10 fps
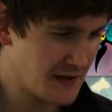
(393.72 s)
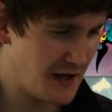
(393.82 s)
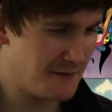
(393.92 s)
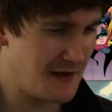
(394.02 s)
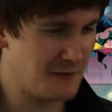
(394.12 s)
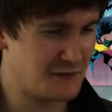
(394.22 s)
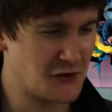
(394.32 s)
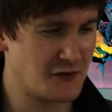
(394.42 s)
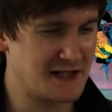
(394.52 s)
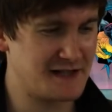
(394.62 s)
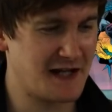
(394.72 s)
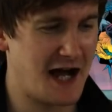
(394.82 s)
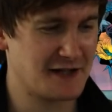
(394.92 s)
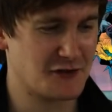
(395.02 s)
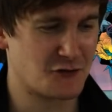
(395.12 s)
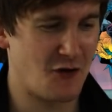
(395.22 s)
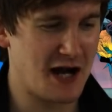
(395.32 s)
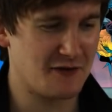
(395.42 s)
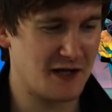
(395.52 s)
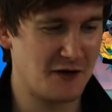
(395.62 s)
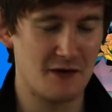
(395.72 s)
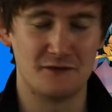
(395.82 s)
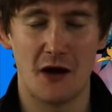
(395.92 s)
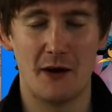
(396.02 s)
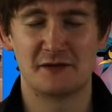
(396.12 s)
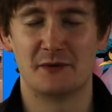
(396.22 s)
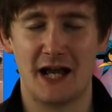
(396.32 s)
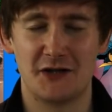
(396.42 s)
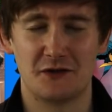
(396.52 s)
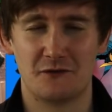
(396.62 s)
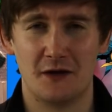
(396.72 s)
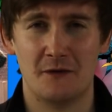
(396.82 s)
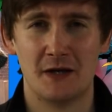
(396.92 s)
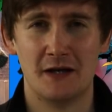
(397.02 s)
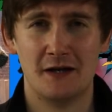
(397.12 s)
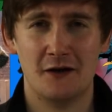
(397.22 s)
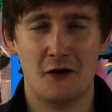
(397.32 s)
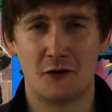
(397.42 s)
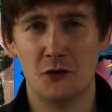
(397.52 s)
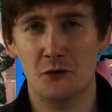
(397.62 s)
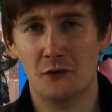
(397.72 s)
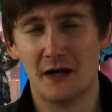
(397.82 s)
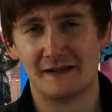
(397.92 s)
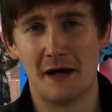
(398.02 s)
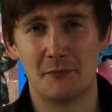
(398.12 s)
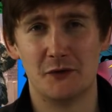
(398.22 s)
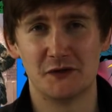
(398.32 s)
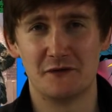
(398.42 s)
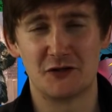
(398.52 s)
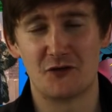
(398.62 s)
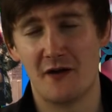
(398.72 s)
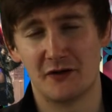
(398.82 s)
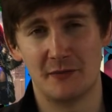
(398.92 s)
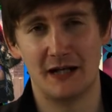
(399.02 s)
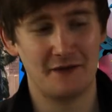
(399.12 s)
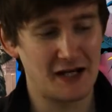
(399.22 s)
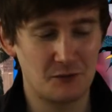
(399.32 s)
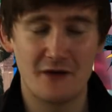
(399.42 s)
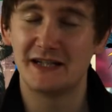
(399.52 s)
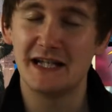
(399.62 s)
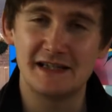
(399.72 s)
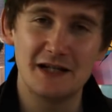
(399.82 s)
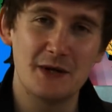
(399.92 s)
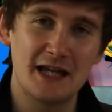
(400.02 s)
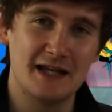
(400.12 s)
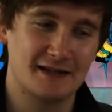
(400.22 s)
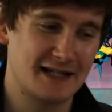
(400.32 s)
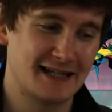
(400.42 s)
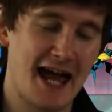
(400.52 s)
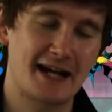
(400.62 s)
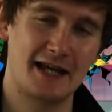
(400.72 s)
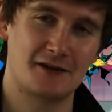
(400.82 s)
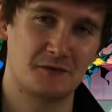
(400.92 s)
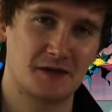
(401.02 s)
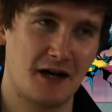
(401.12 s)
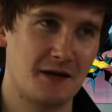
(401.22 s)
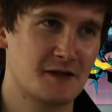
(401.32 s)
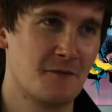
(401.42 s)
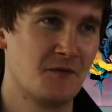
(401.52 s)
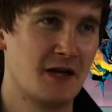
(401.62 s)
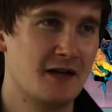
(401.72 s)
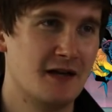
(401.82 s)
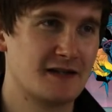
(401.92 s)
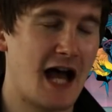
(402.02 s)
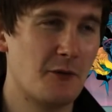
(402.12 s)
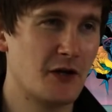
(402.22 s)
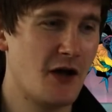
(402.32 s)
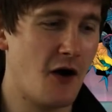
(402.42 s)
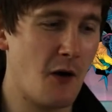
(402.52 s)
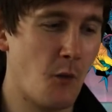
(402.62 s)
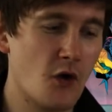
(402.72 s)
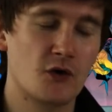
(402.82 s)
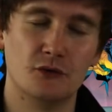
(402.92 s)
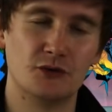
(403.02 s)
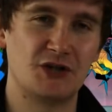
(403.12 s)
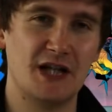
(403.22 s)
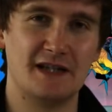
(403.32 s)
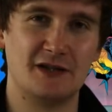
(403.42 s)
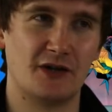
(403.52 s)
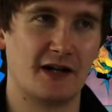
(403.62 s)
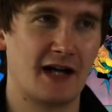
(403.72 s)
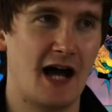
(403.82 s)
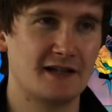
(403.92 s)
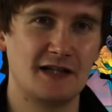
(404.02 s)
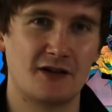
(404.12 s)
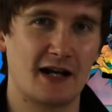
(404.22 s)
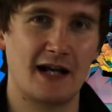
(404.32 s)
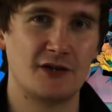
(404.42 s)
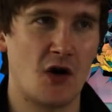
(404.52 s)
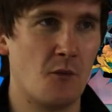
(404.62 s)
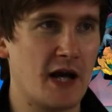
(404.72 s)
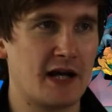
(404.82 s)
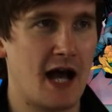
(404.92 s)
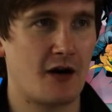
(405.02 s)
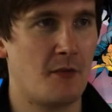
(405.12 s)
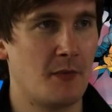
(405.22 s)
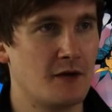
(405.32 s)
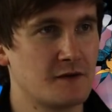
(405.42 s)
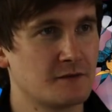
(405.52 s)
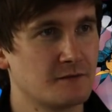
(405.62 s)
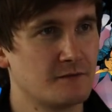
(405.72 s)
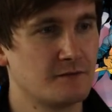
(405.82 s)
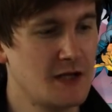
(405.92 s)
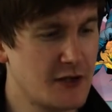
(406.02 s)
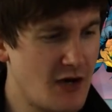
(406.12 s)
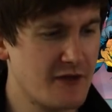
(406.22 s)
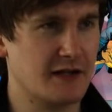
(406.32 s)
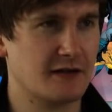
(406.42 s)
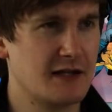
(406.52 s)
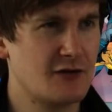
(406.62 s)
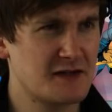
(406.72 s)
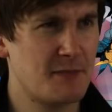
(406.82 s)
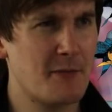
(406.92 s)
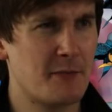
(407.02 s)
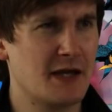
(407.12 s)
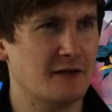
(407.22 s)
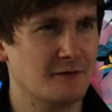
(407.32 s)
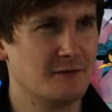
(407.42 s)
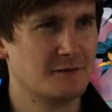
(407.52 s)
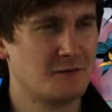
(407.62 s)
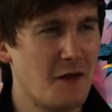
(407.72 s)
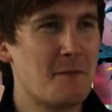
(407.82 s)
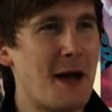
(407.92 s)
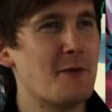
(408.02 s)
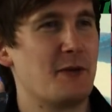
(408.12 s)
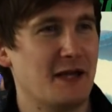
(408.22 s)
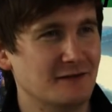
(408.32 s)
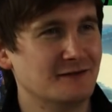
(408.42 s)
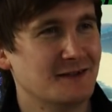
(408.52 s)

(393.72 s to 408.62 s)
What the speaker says: And then we've just got disguise and driving with no explanation for or cool examples of his driving ability. And that's why the DC Wiki is lacking sometimes. Mm-hmm. I want to know, like, what cool shit has he done in a car? Has he done any, like, John Wick car combos? Yeah, driving. He drives the Batmobile. On the Batmobile.